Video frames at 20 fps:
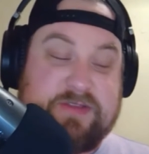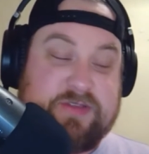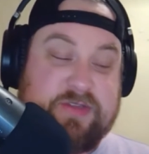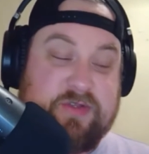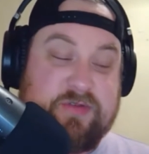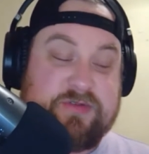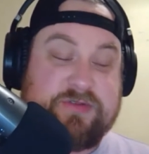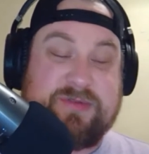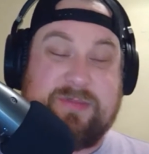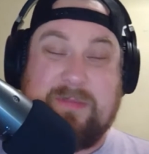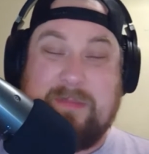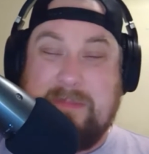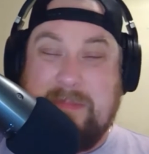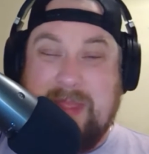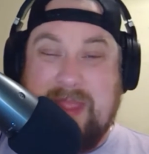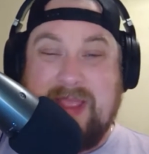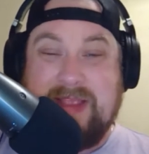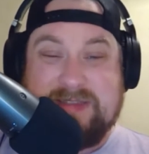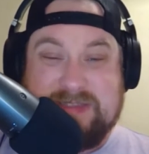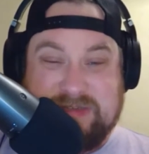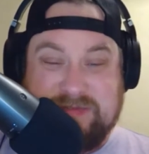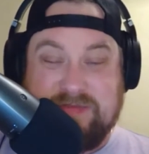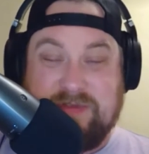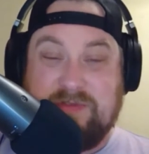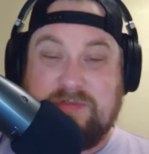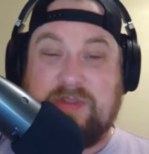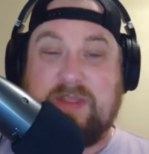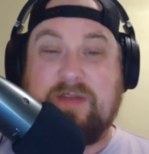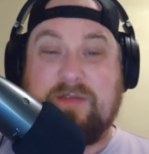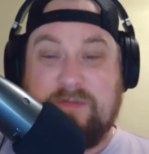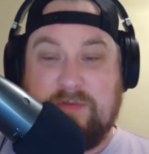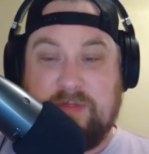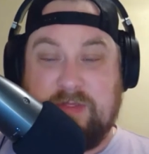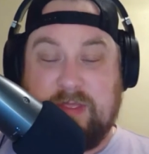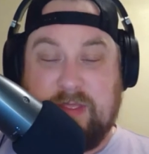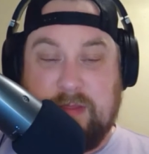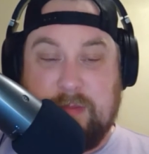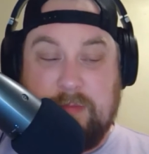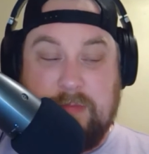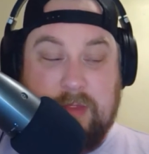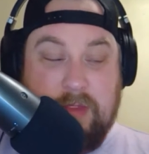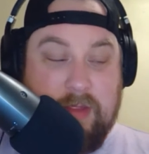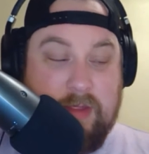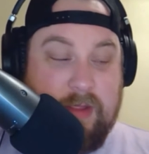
So it was a massive event for them.